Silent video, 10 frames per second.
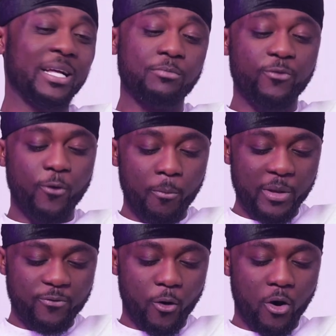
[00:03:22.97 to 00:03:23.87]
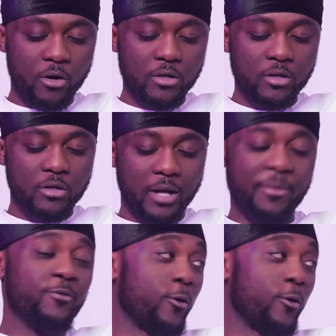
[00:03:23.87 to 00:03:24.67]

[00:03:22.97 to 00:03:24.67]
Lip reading: But before I mean,